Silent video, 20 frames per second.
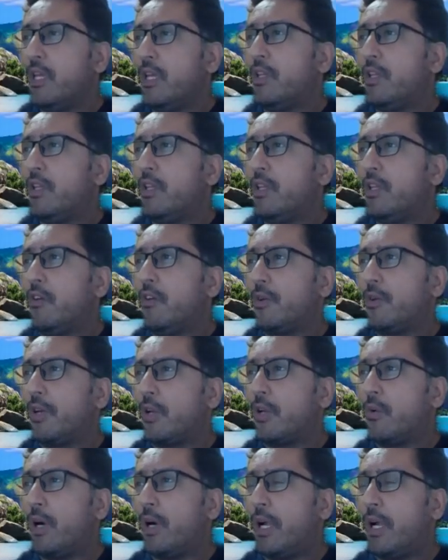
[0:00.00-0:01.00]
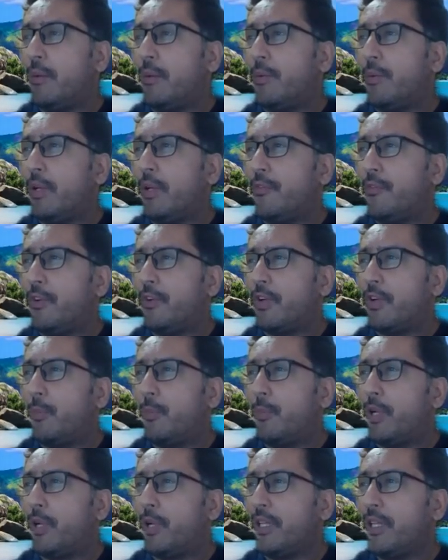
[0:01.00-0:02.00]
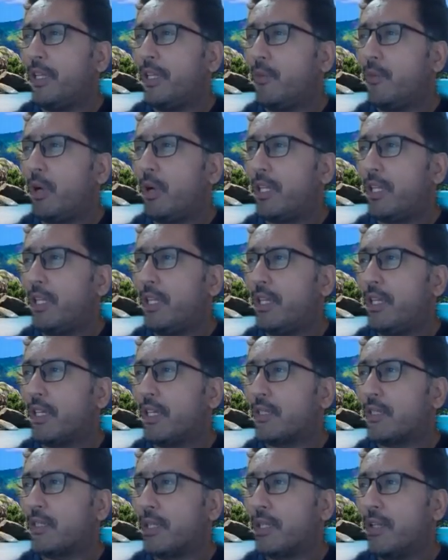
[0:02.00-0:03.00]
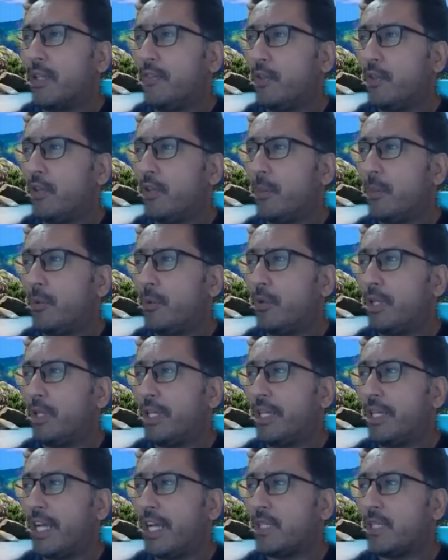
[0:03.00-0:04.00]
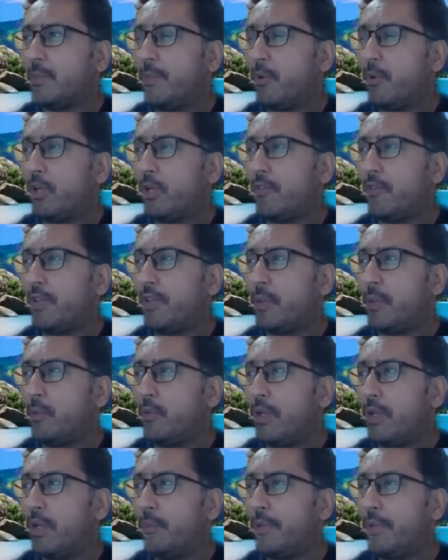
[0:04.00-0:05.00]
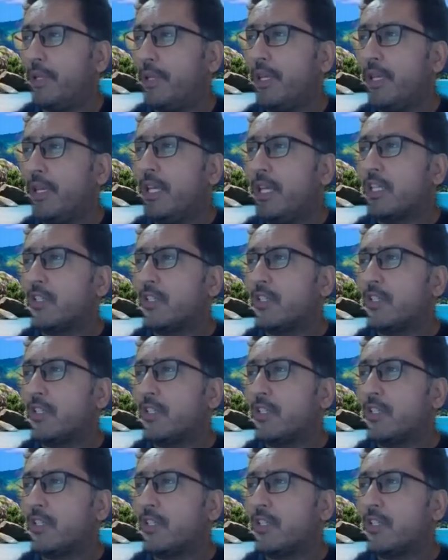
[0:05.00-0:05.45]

Now for reporting, one key customer can view a report and dashboard of WMP.